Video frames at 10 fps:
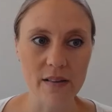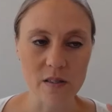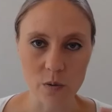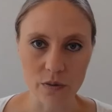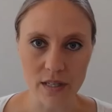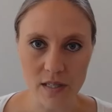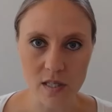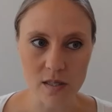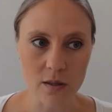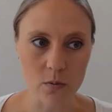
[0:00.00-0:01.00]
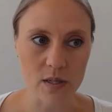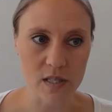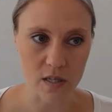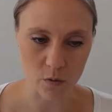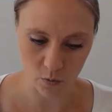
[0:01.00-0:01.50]
and so this is the
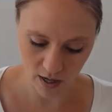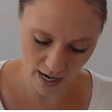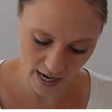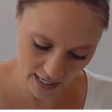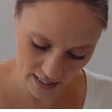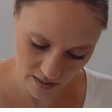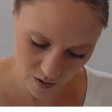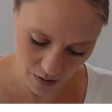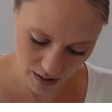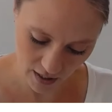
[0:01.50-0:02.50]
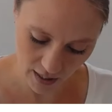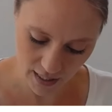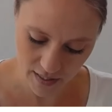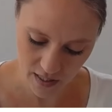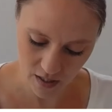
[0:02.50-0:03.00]
reason why, is
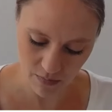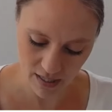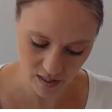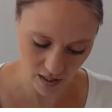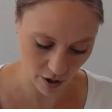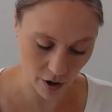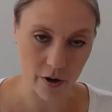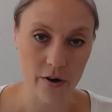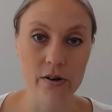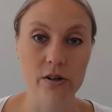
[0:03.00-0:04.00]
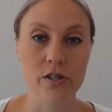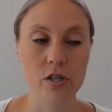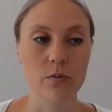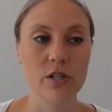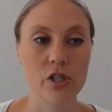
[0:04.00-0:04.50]
because it makes it harder
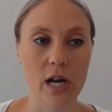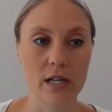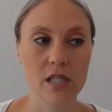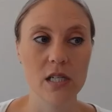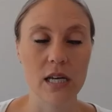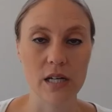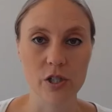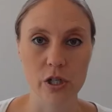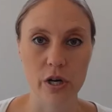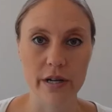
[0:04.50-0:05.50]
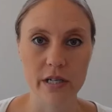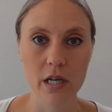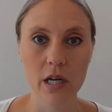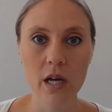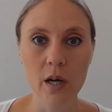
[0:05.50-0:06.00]
to reject H naught,
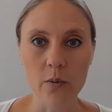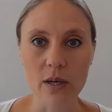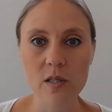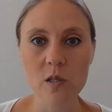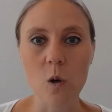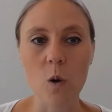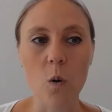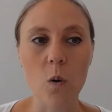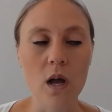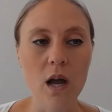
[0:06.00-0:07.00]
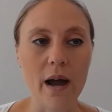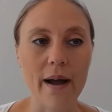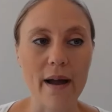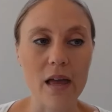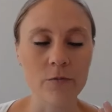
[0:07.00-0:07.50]
right? So
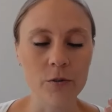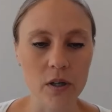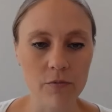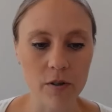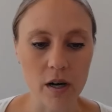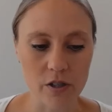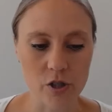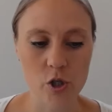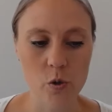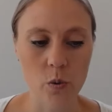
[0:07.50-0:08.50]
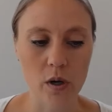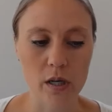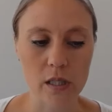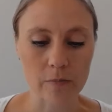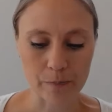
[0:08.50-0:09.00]
if you're ever
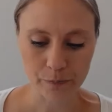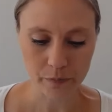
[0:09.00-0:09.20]
unsure,